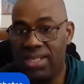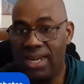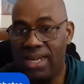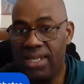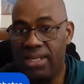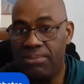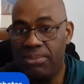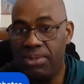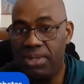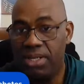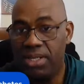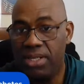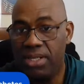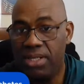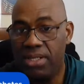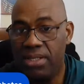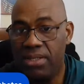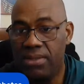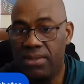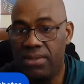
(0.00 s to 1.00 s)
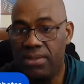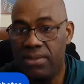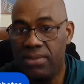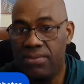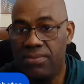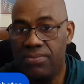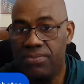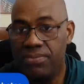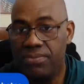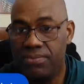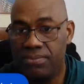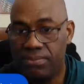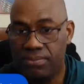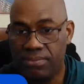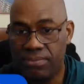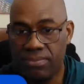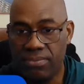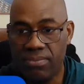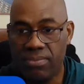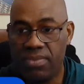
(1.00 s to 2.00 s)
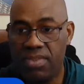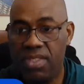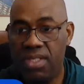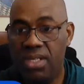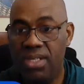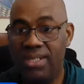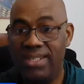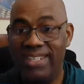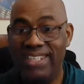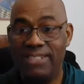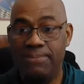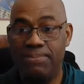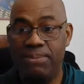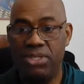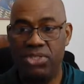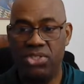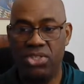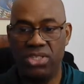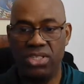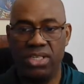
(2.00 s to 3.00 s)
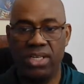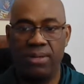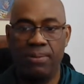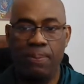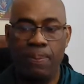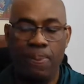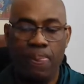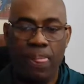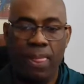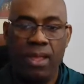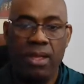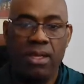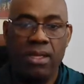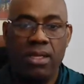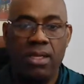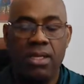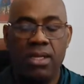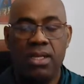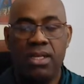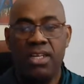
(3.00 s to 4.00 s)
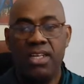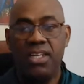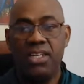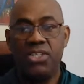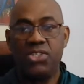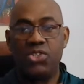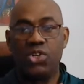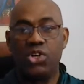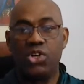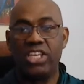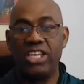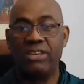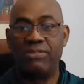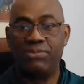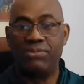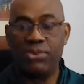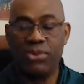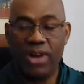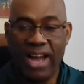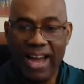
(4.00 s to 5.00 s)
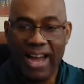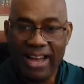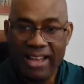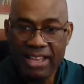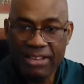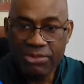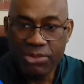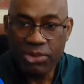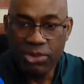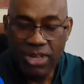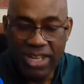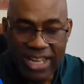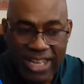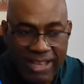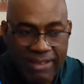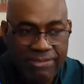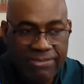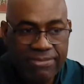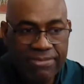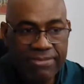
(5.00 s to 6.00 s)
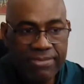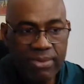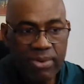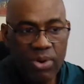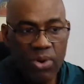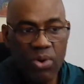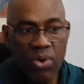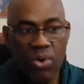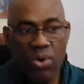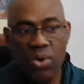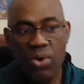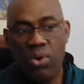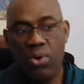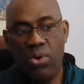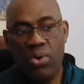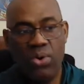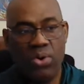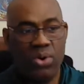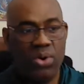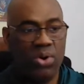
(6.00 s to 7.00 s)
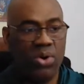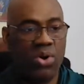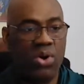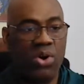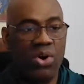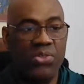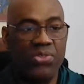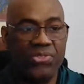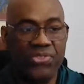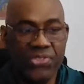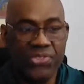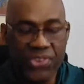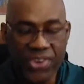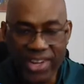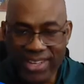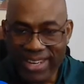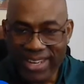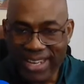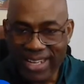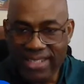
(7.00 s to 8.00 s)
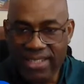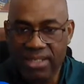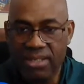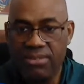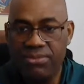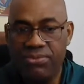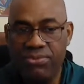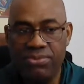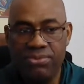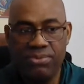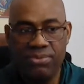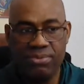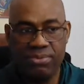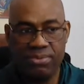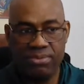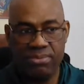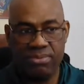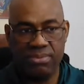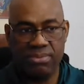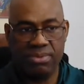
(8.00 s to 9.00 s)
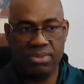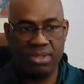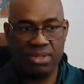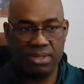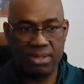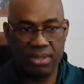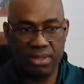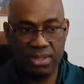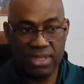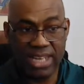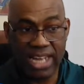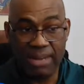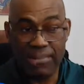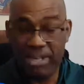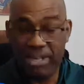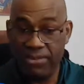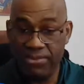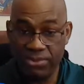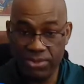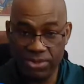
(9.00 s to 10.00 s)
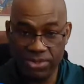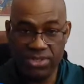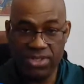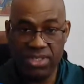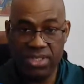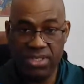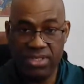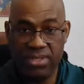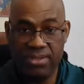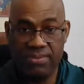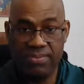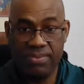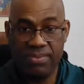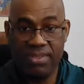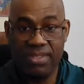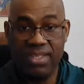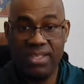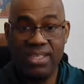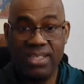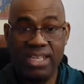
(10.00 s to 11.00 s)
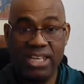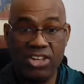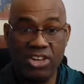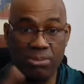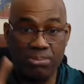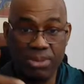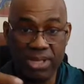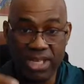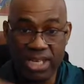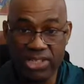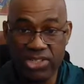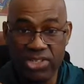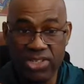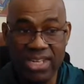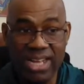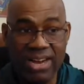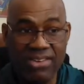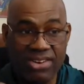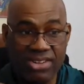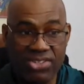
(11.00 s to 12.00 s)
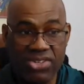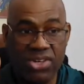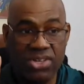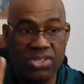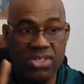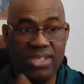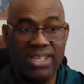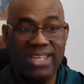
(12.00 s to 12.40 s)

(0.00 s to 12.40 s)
at the beginning. This picture here. So if you live untreated diabetic foot, the complication can result